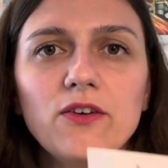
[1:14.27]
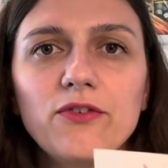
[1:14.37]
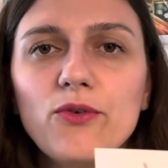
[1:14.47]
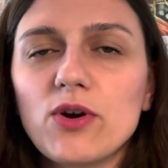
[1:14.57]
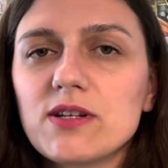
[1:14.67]

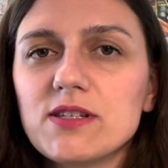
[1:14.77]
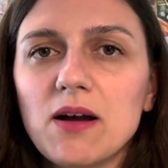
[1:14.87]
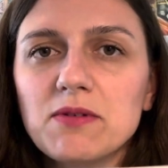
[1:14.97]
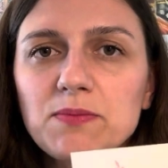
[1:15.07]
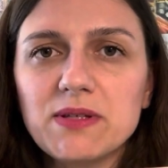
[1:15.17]
for
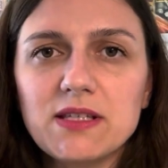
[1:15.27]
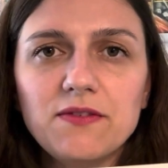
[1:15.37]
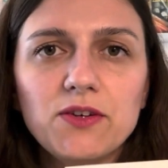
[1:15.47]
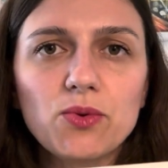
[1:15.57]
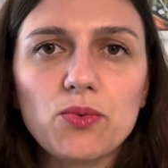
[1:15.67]
some
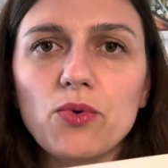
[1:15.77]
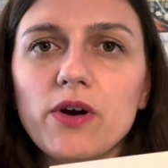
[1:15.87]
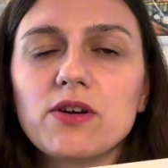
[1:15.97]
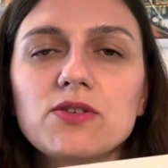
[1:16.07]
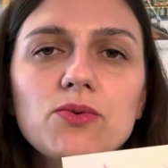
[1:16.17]
specific
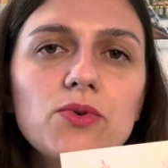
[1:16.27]
works,